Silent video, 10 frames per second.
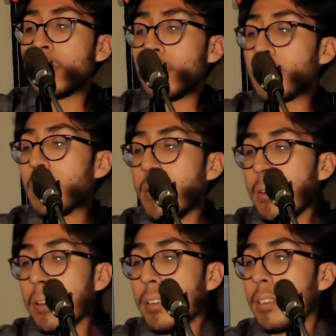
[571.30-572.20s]

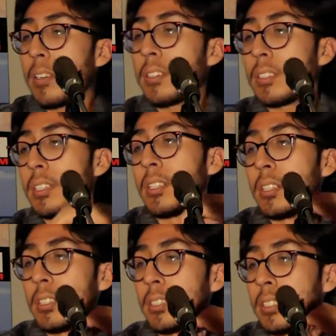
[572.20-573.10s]

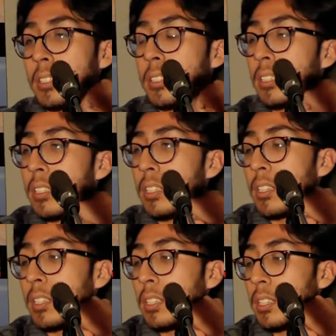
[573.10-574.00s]

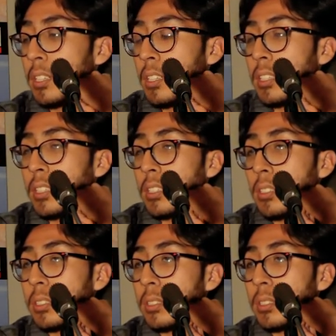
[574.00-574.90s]

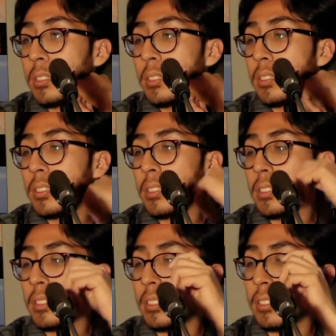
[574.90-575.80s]

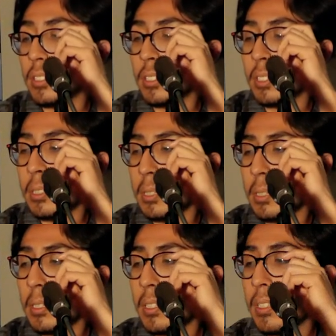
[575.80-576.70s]

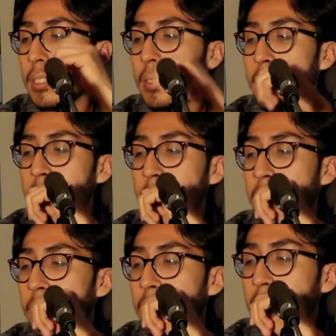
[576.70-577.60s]

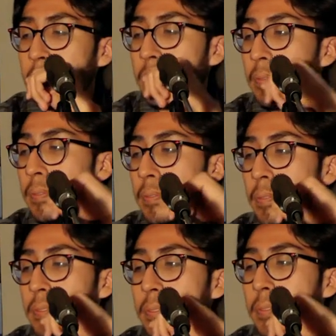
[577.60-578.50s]

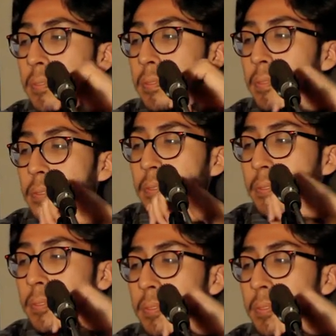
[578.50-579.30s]
The person shown says nothing.